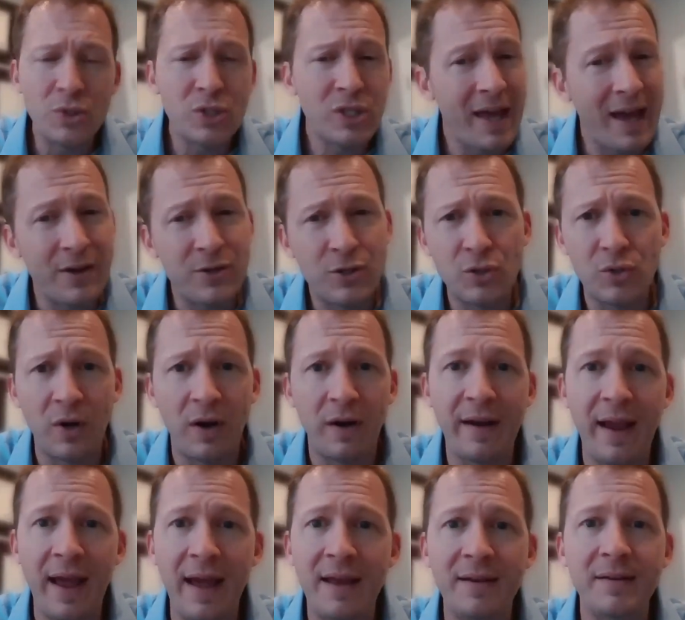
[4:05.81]
and used that
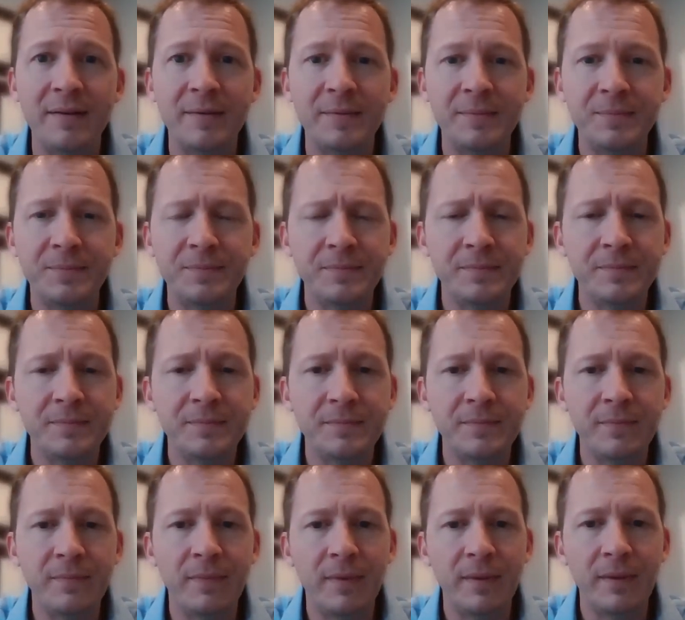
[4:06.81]
drug, and
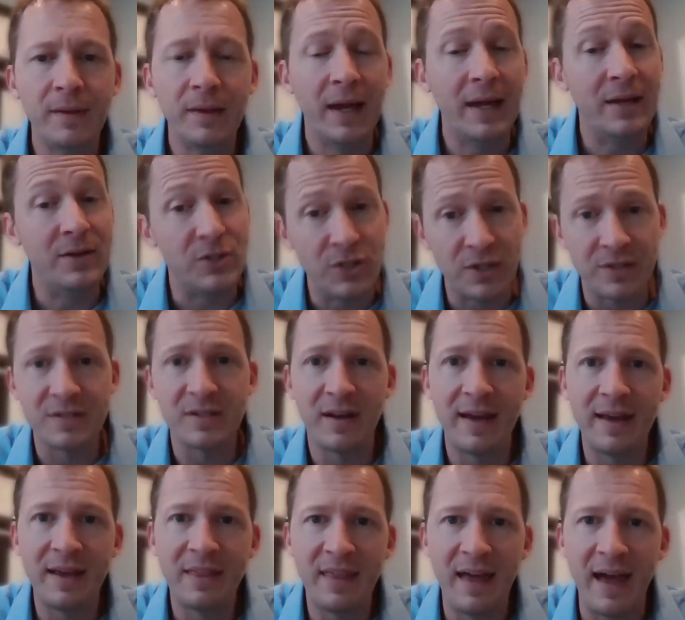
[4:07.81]

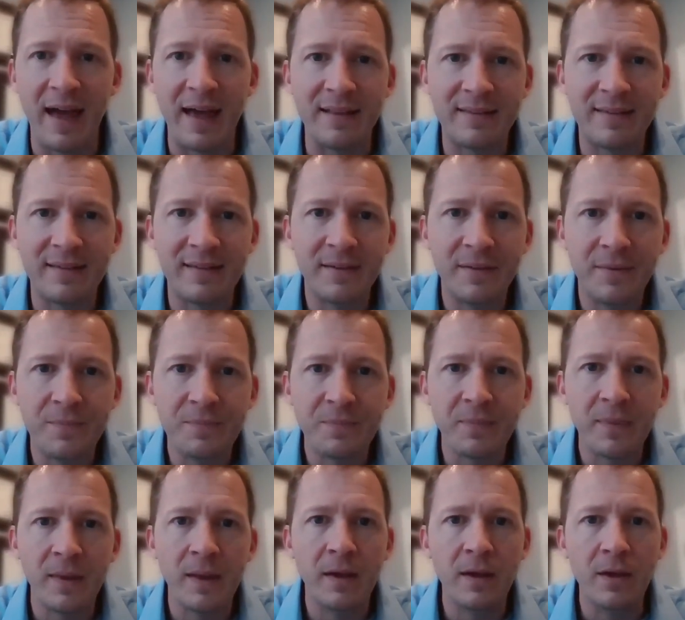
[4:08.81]
just like that,
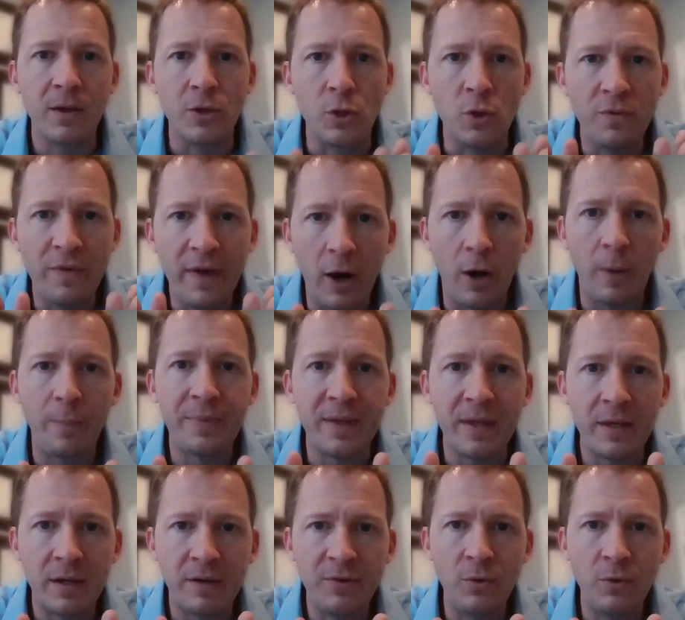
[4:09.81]
you've
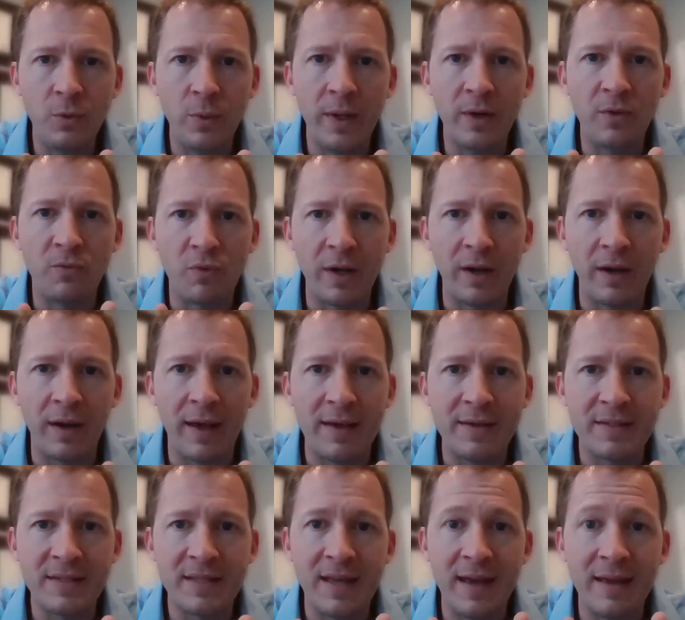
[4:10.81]
helped the interviewee
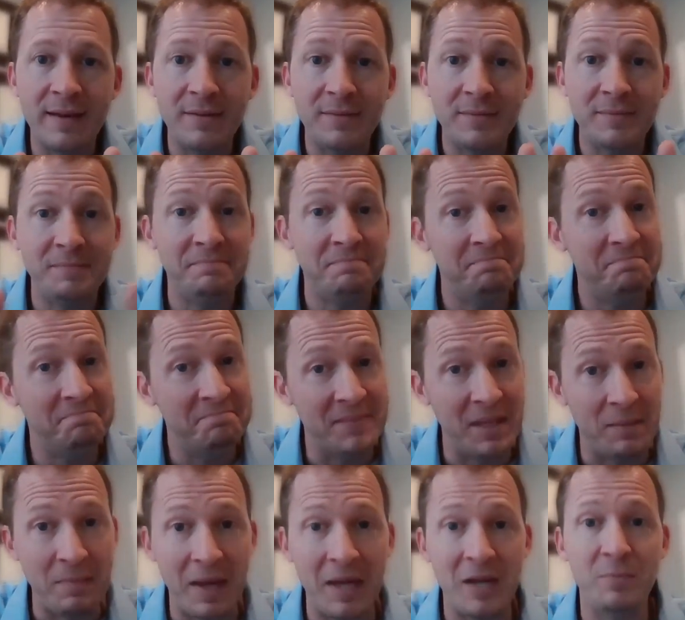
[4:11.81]
realize that
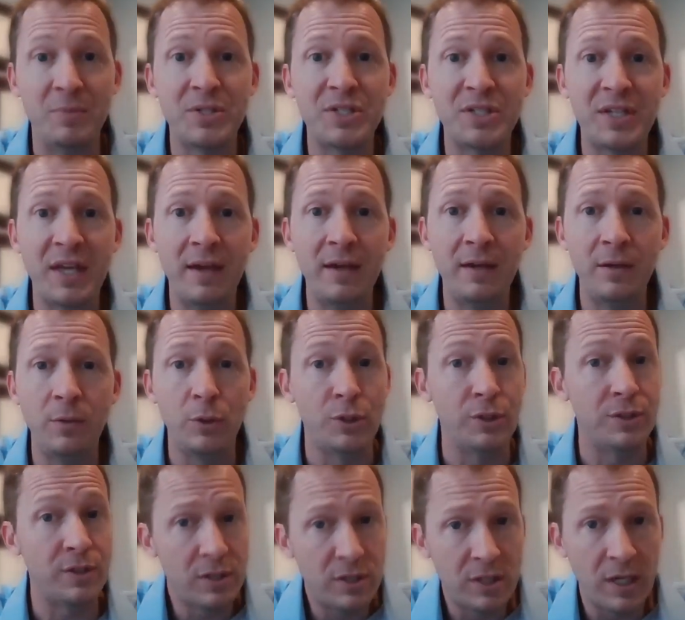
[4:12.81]
they made a
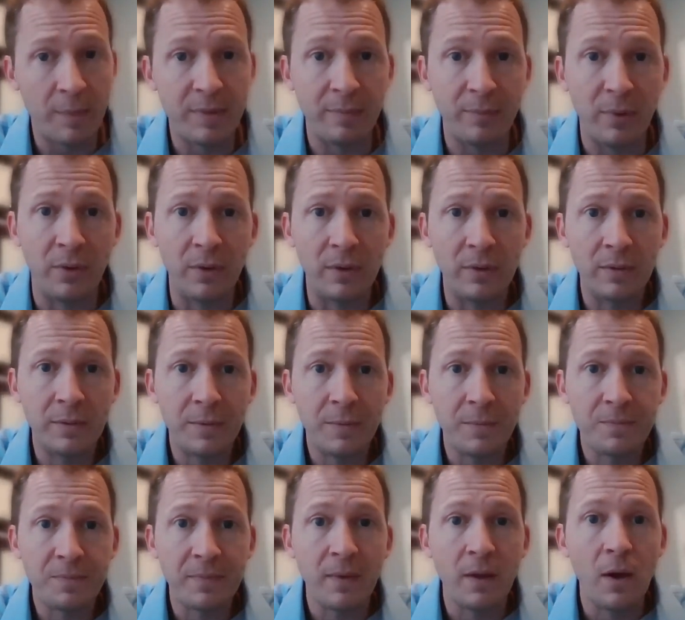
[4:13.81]
mistake, which is acceptable.
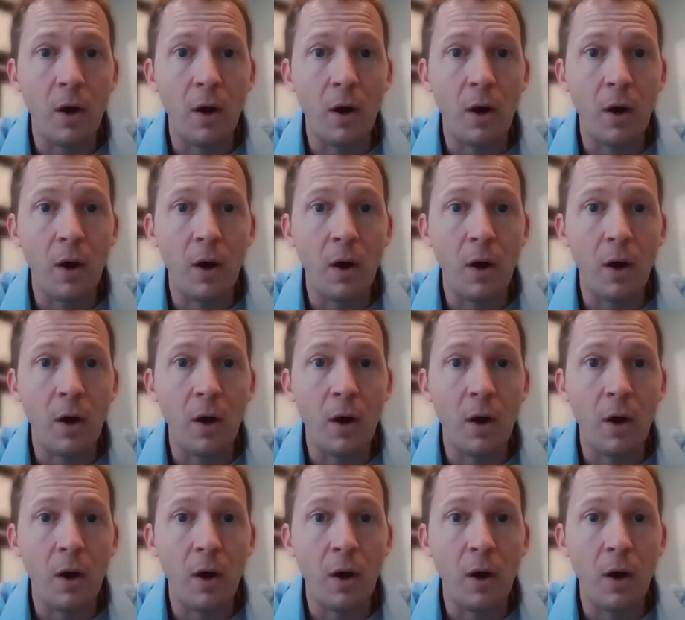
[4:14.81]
